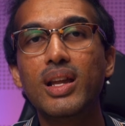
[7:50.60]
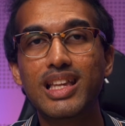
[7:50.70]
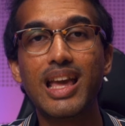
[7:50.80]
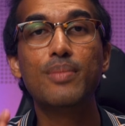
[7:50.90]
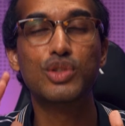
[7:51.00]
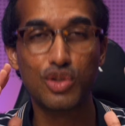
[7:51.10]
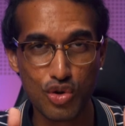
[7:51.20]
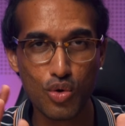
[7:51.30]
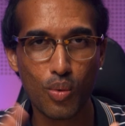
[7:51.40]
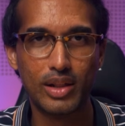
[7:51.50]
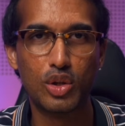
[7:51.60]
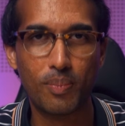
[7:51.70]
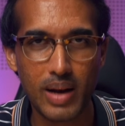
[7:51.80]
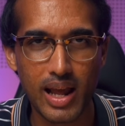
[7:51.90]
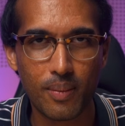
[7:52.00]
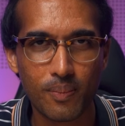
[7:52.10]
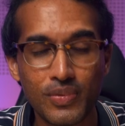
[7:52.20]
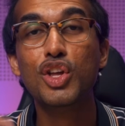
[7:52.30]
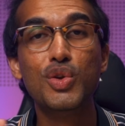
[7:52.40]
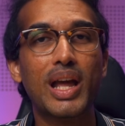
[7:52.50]
the games you want to play.
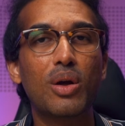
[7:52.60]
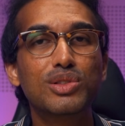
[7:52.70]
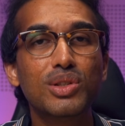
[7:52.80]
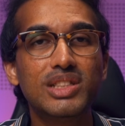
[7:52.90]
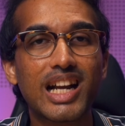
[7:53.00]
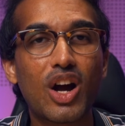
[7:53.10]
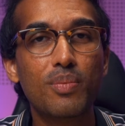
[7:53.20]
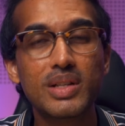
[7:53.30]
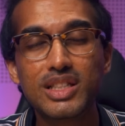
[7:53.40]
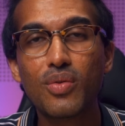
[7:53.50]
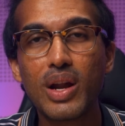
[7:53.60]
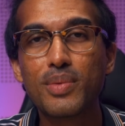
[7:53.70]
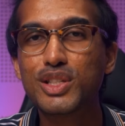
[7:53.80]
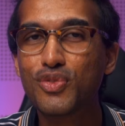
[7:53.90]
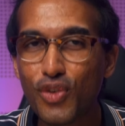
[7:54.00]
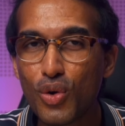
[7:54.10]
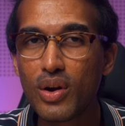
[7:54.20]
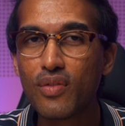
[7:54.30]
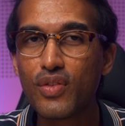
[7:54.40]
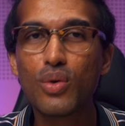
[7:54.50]
You can also check out Mr. Raymond's full
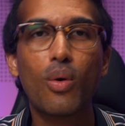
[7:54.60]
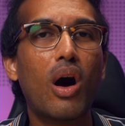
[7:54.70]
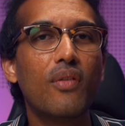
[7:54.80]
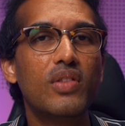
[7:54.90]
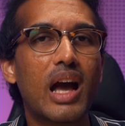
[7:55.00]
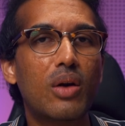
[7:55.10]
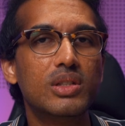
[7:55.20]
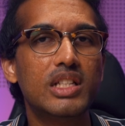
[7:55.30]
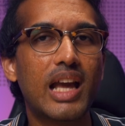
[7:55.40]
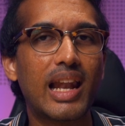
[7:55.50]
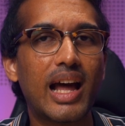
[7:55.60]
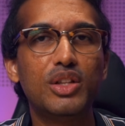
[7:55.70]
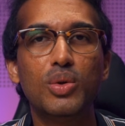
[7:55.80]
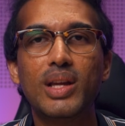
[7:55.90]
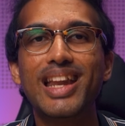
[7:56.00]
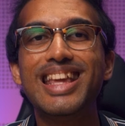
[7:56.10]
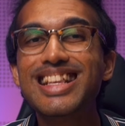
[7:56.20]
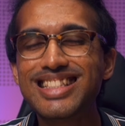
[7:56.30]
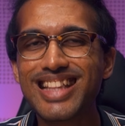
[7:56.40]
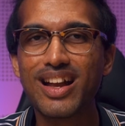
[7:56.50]
review of the ROG Ally to get
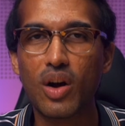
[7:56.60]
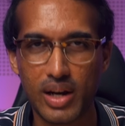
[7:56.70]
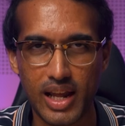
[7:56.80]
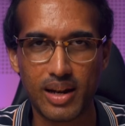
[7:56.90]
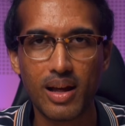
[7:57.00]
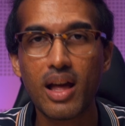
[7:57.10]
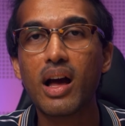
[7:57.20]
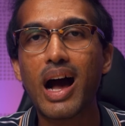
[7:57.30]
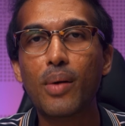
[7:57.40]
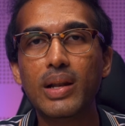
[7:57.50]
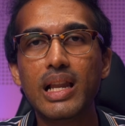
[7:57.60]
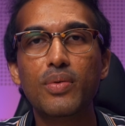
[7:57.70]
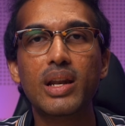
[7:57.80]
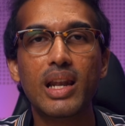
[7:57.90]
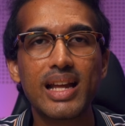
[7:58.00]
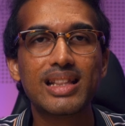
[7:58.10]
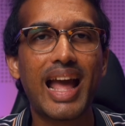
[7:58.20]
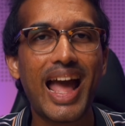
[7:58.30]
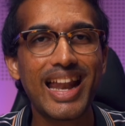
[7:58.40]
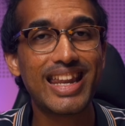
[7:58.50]
his take on it. I will leave it linked
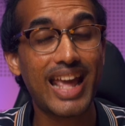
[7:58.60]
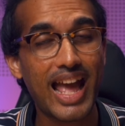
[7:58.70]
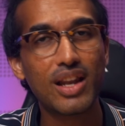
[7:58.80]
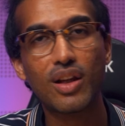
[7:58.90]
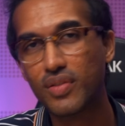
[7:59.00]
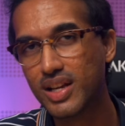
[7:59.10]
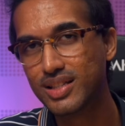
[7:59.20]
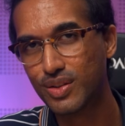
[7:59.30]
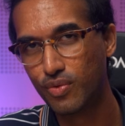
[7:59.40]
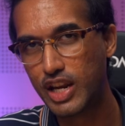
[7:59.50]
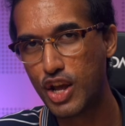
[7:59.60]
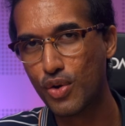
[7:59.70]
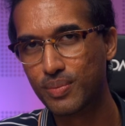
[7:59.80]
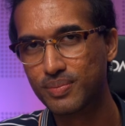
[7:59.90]
at the end of this video.